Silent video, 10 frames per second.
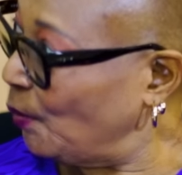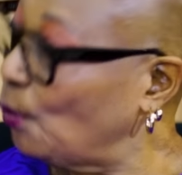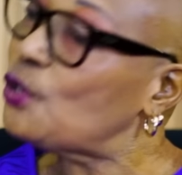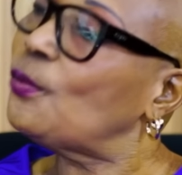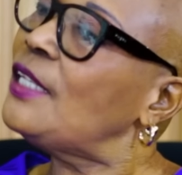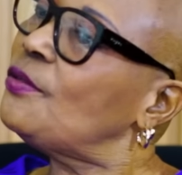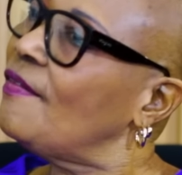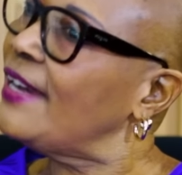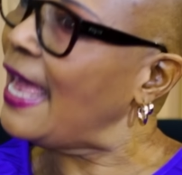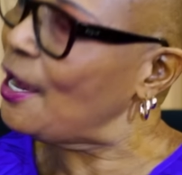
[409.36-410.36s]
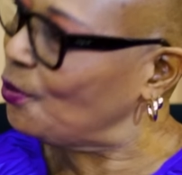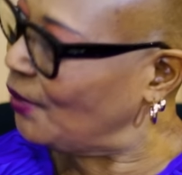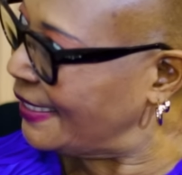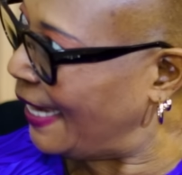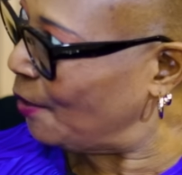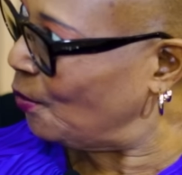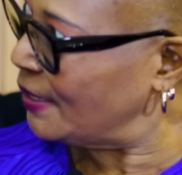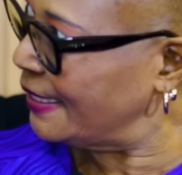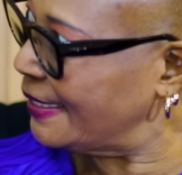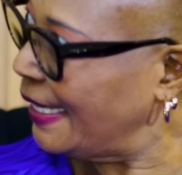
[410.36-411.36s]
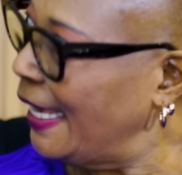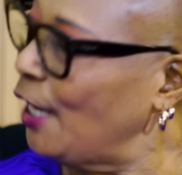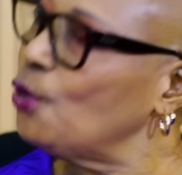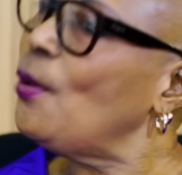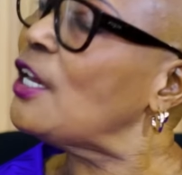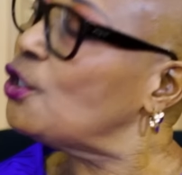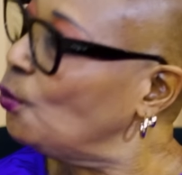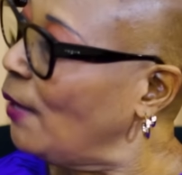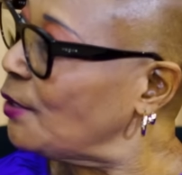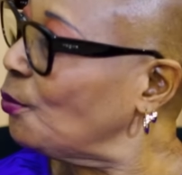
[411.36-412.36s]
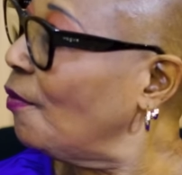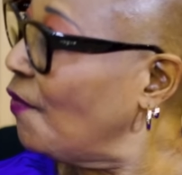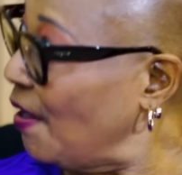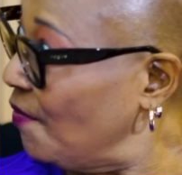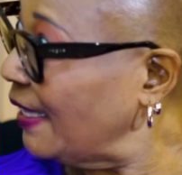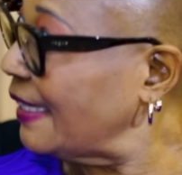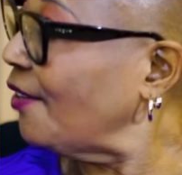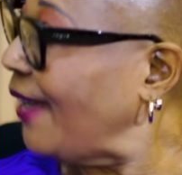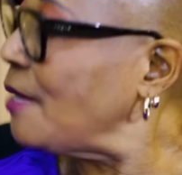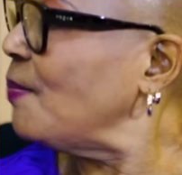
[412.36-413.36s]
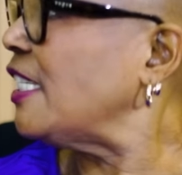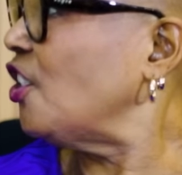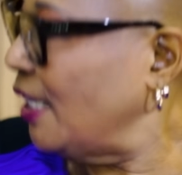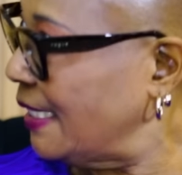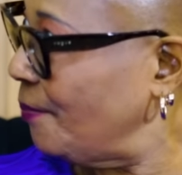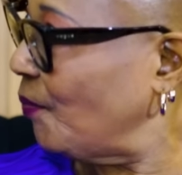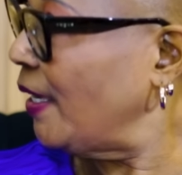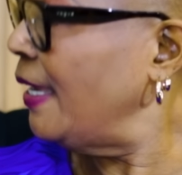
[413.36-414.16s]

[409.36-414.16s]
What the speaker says: Because once you have an accurate diagnosis, you are assured of having the right medication.